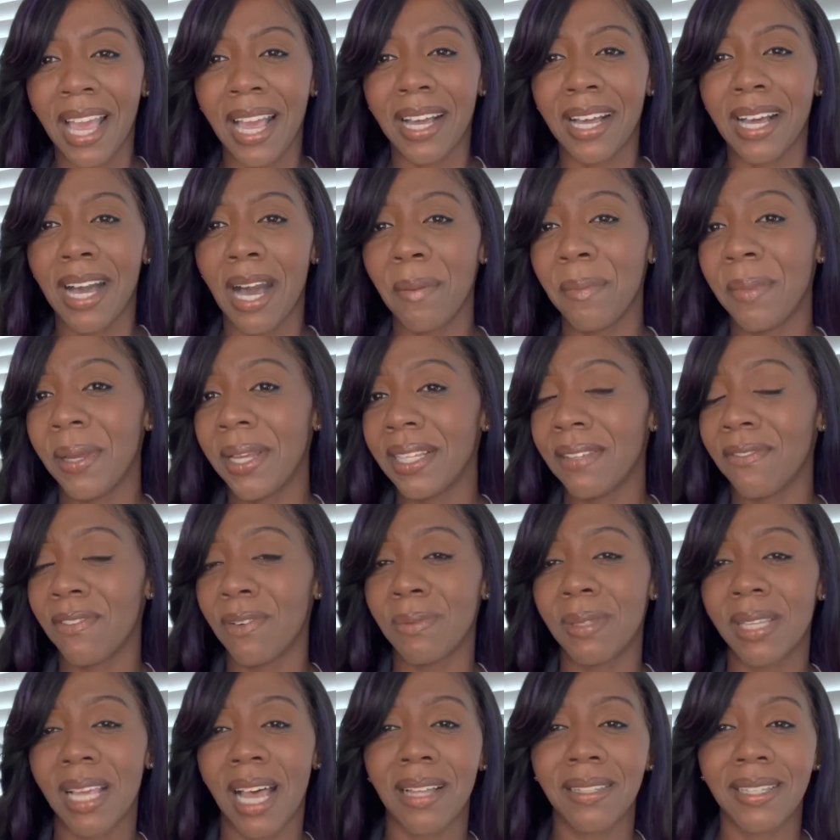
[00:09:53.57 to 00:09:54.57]
Comment
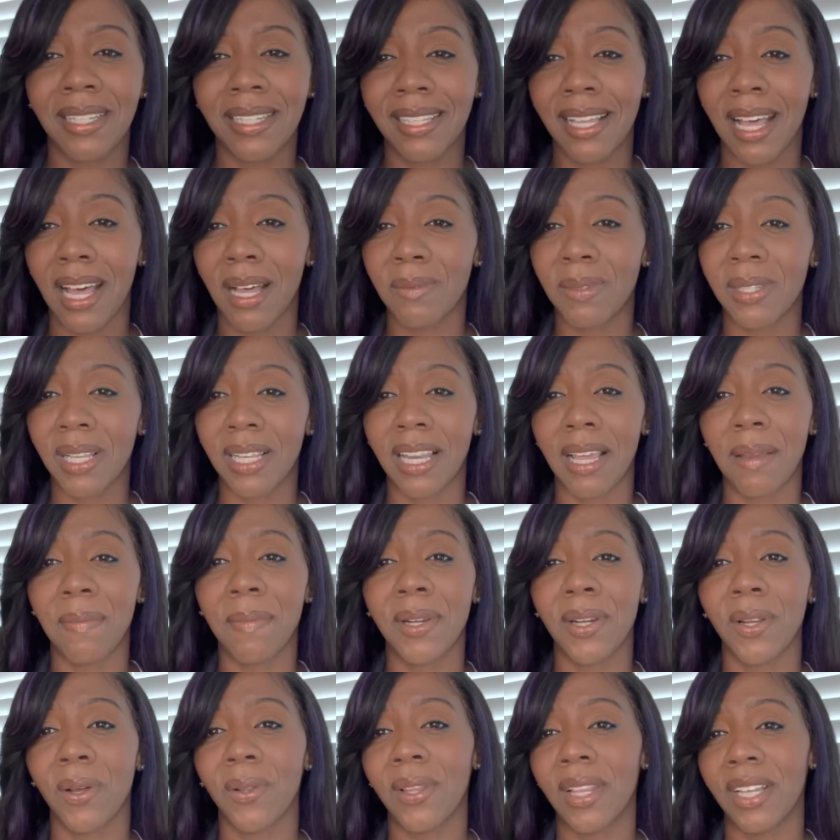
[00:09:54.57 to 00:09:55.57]
from time to time to let
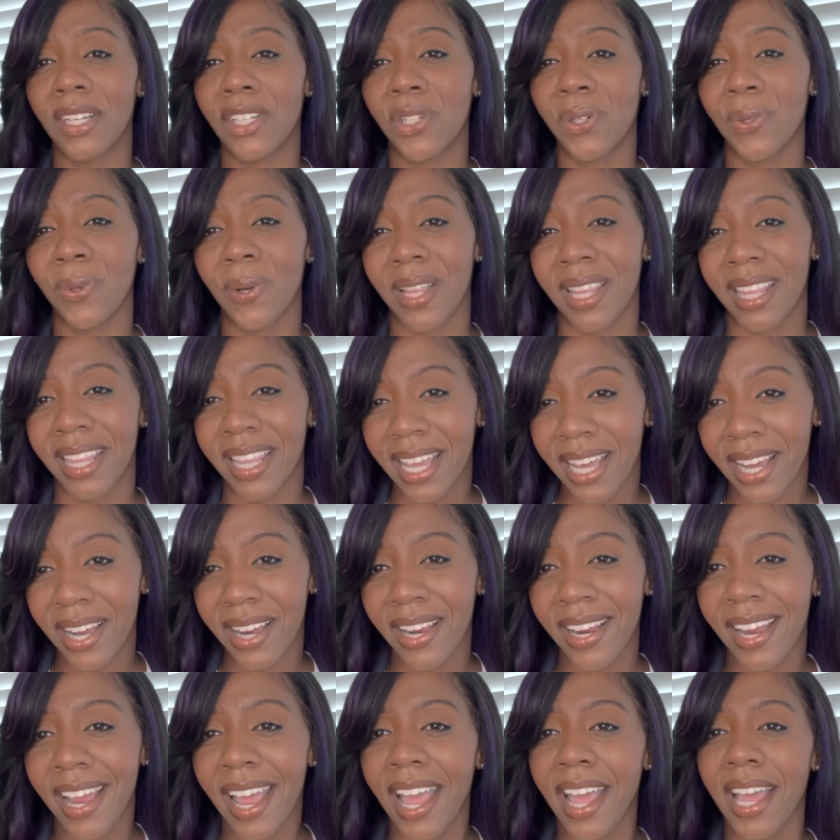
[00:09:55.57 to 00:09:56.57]
me know that you are there.
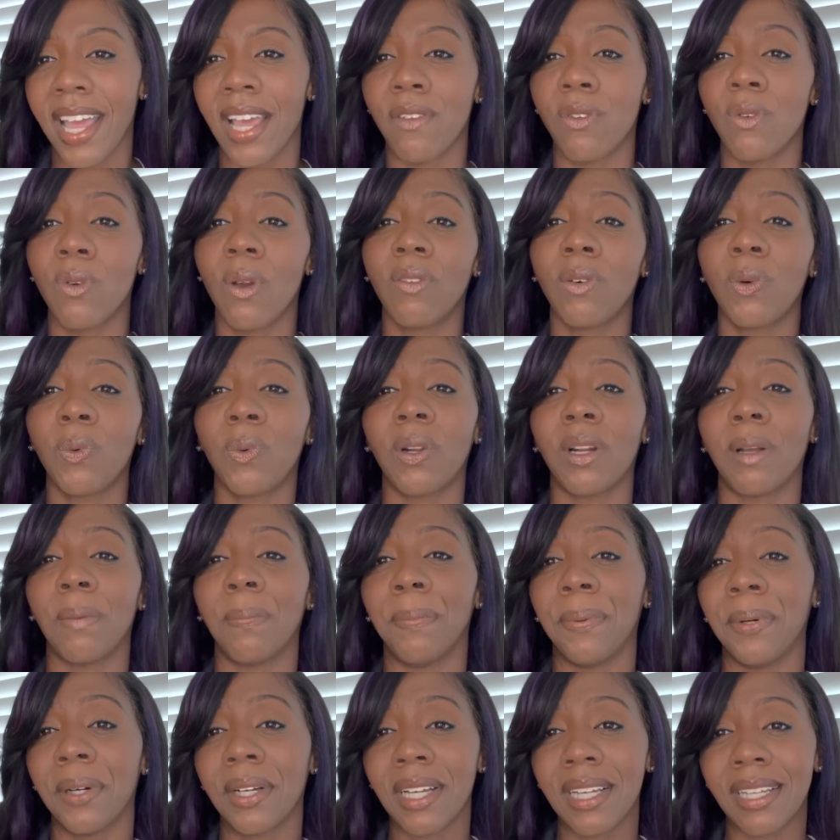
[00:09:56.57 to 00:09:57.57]
If you ever want to
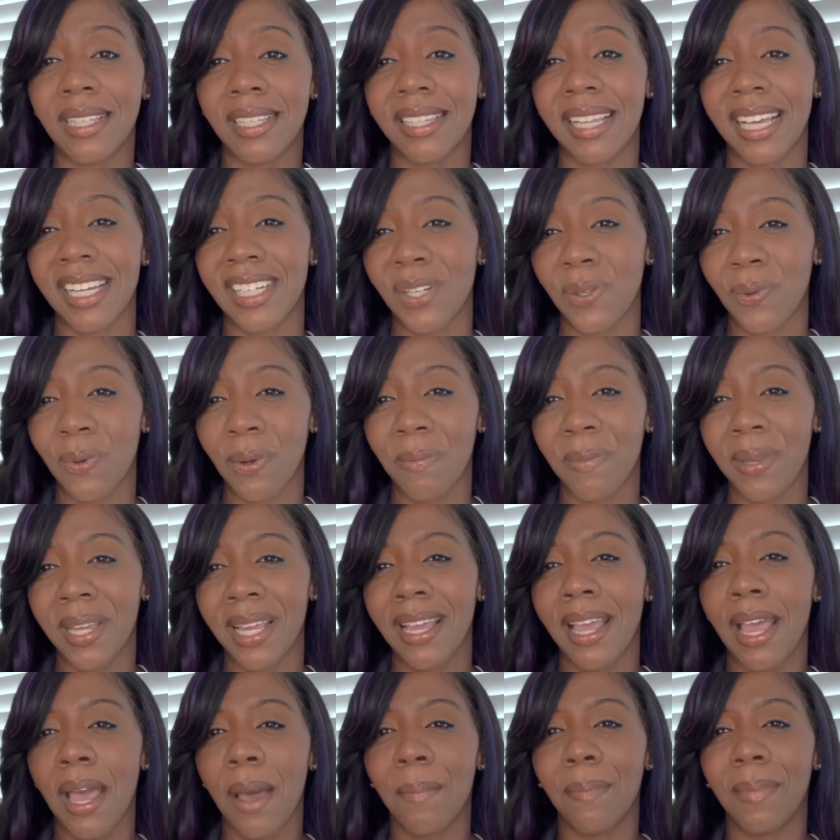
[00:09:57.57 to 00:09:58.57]
book a session with
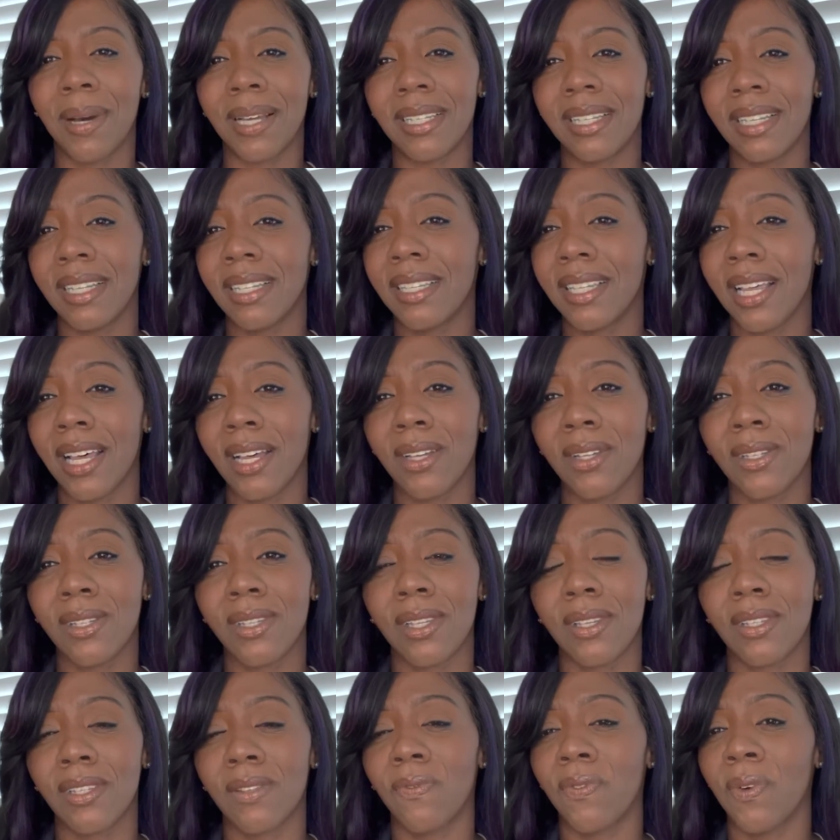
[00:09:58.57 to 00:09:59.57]
me, my details
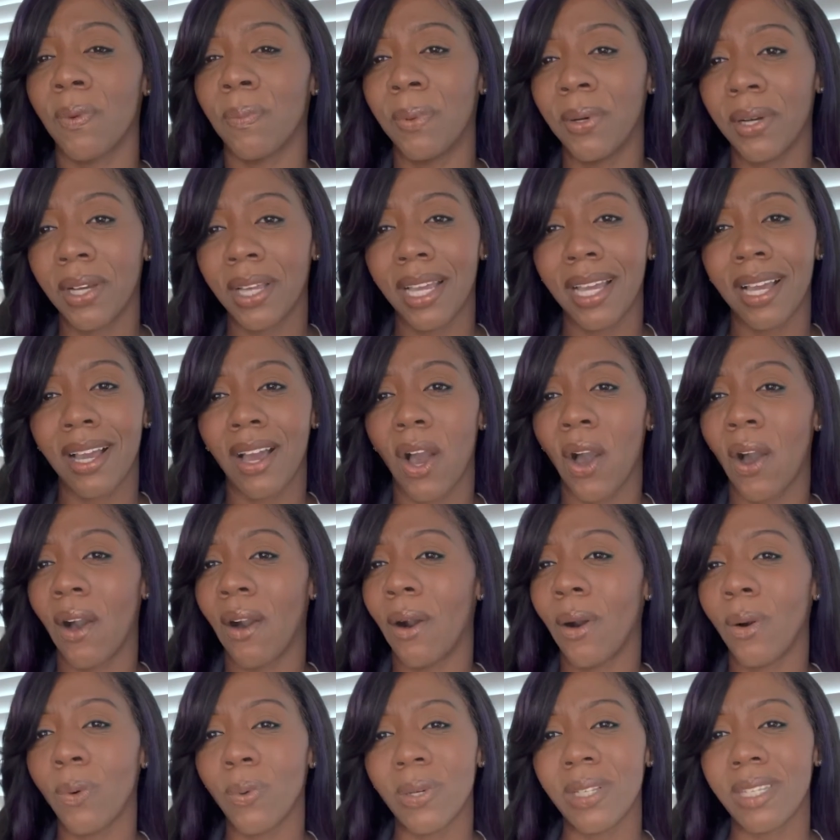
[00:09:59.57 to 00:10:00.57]
for booking are
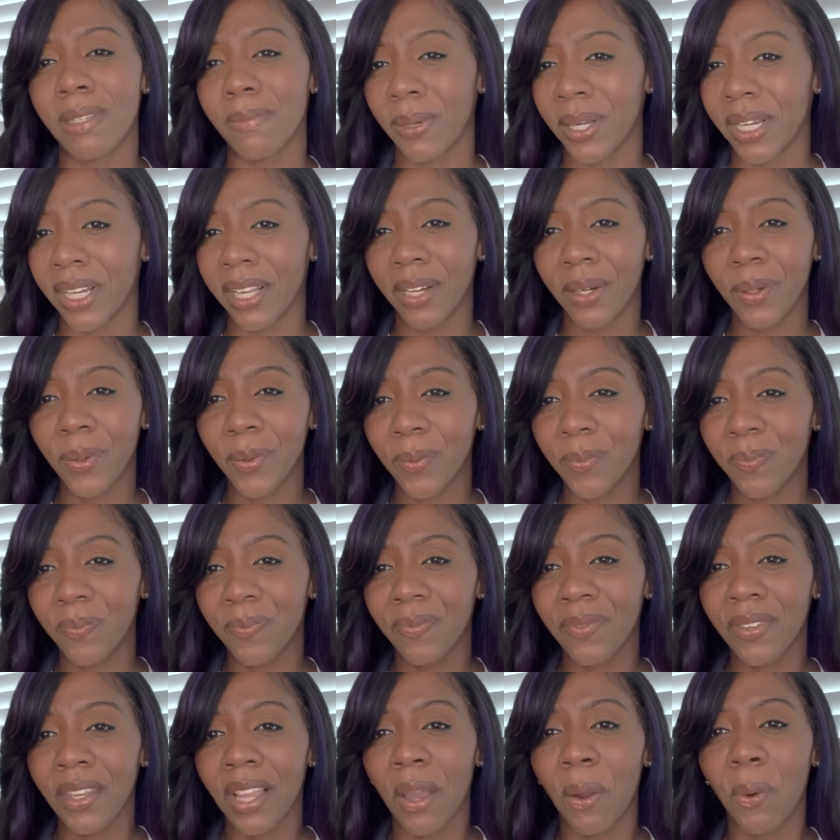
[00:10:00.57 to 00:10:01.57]
always below.
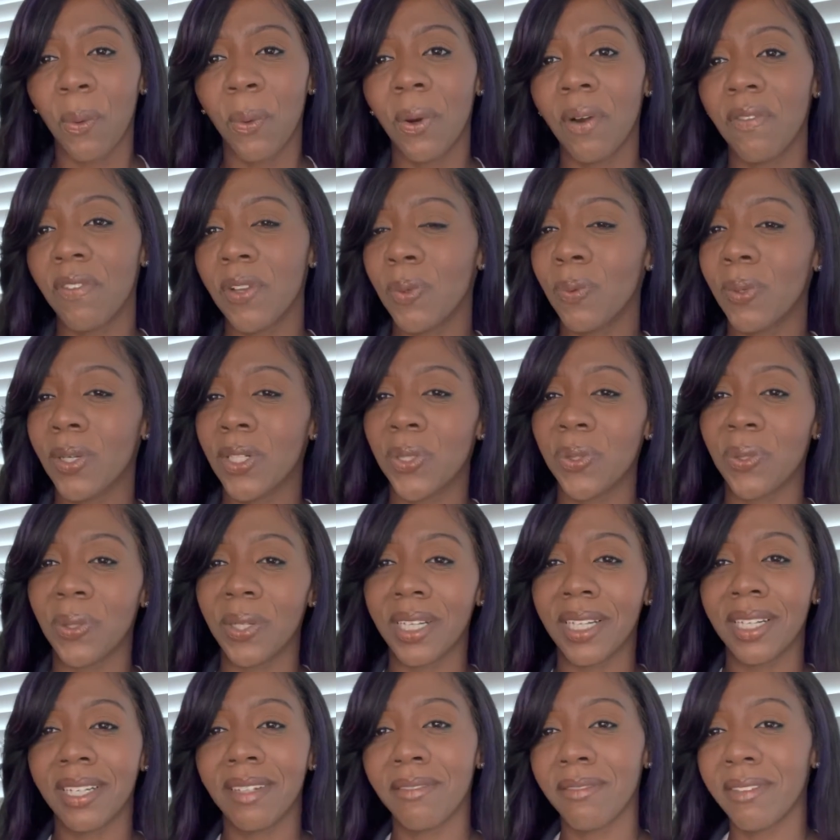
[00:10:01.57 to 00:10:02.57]
Or if you want your
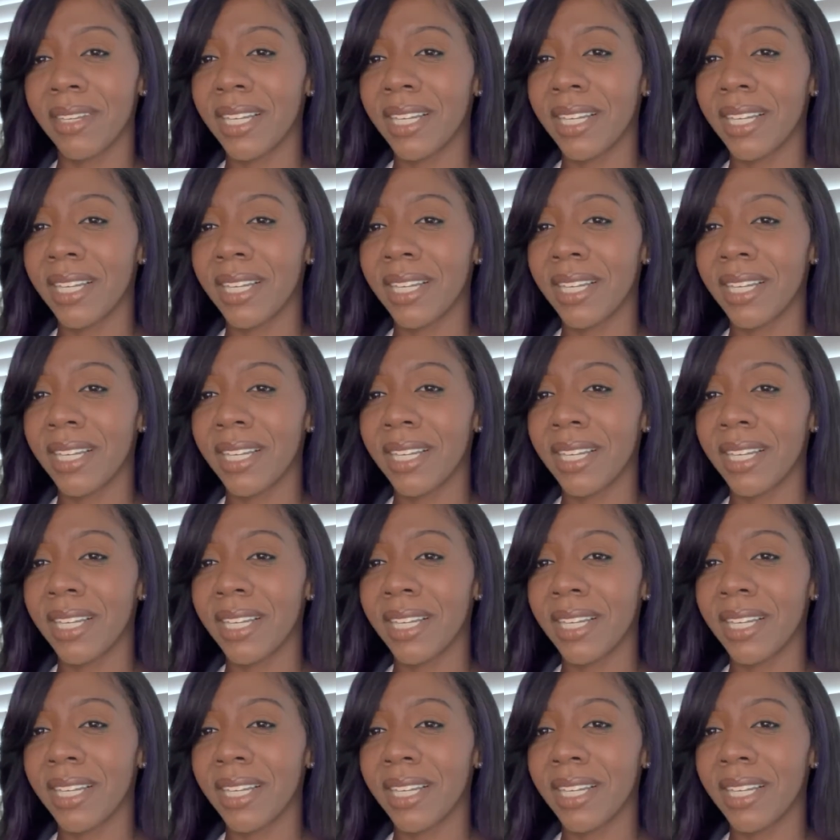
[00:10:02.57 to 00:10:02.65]
good